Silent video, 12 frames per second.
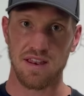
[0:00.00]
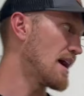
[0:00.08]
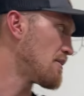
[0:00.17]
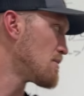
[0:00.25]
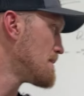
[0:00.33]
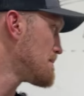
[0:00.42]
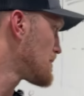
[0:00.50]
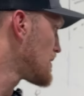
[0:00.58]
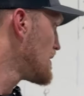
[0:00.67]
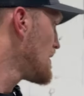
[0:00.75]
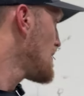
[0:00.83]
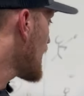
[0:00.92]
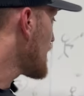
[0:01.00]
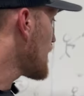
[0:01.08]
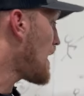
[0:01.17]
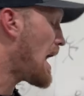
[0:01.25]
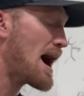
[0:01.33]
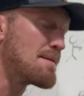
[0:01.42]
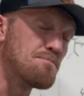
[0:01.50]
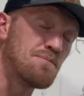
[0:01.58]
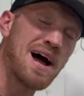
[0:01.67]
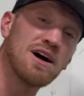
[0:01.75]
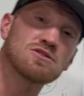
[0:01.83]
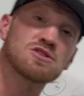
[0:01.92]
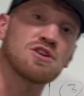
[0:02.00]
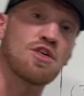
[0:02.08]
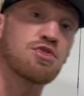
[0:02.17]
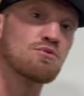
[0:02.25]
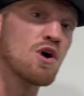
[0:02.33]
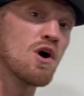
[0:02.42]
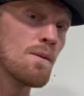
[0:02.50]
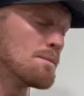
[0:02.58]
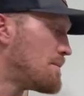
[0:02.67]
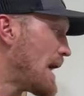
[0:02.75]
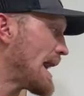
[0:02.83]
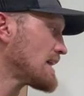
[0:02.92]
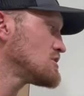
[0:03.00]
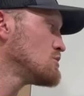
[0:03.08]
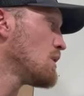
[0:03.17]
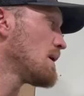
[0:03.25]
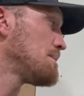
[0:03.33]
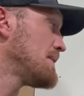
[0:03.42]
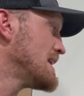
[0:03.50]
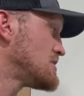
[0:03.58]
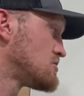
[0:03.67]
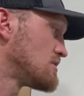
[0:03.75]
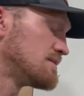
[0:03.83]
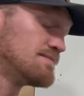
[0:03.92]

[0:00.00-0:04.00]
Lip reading: I remember I bounced a throw back to our pitcher